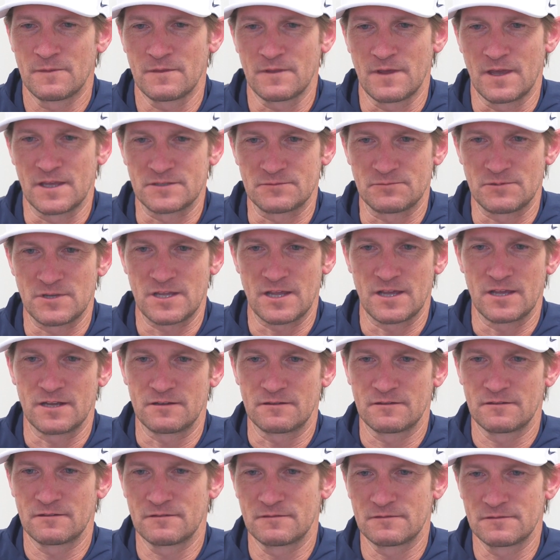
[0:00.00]
as we get
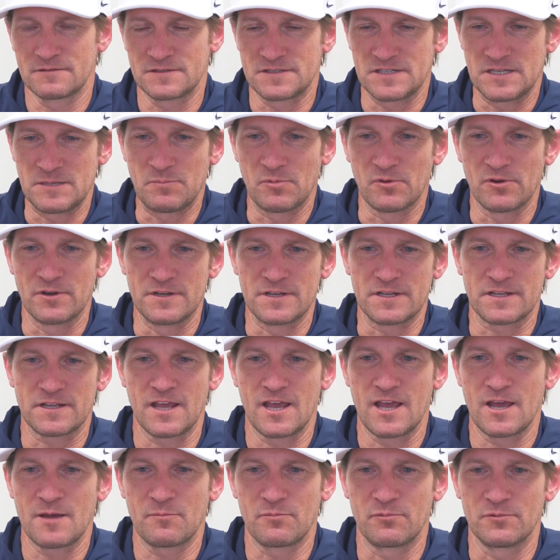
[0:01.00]
deeper into
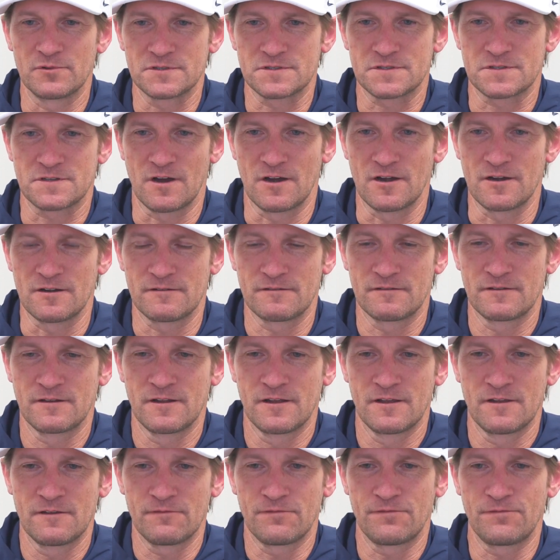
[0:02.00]
camp, we'll start
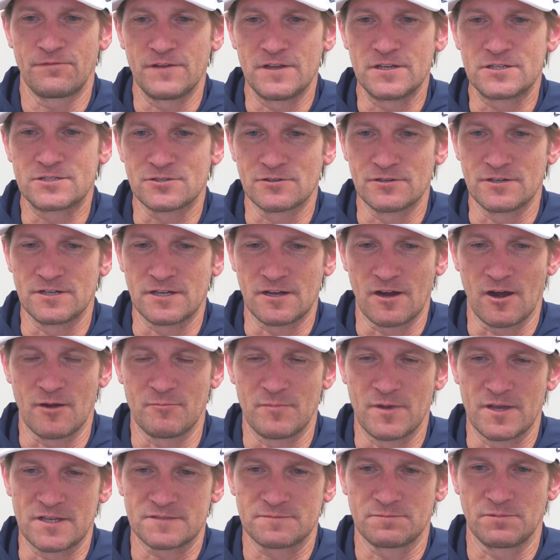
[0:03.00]
featuring our
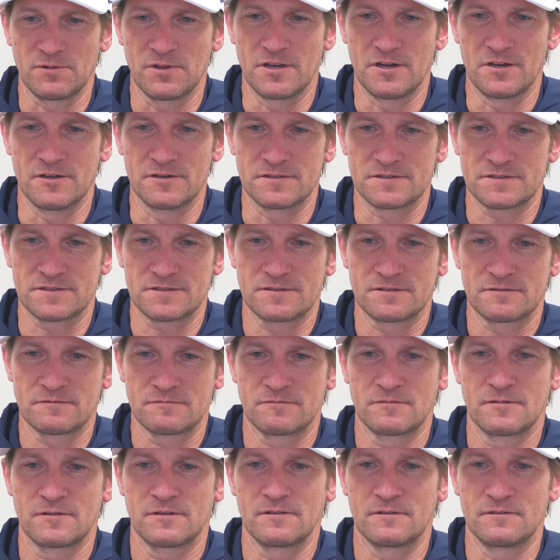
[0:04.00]
best players
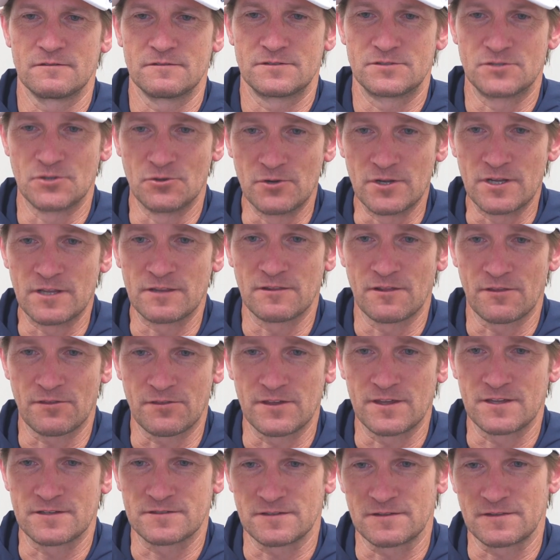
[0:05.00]
doing the
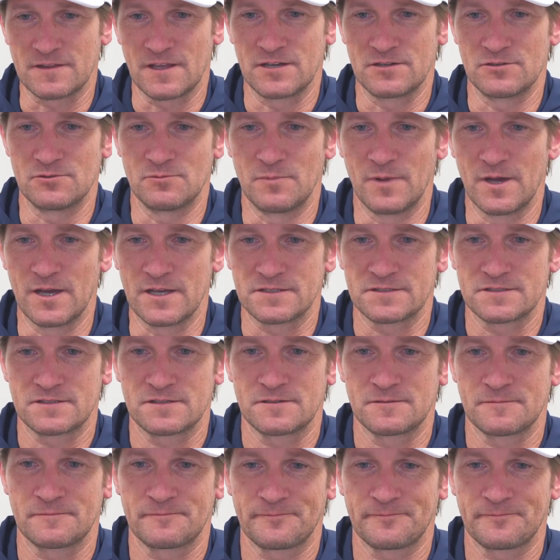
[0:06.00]
things that they do best.